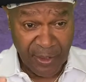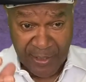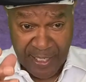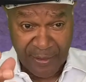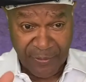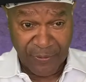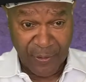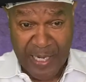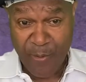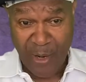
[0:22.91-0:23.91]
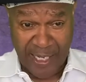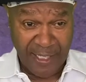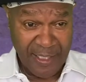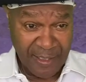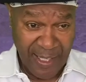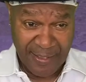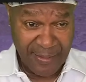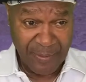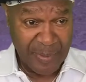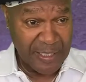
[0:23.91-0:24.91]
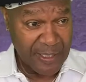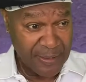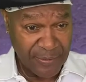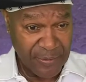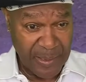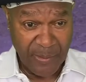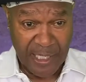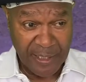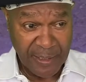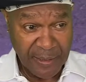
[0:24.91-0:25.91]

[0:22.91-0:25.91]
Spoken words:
down a freeway. I'd never been on a freeway.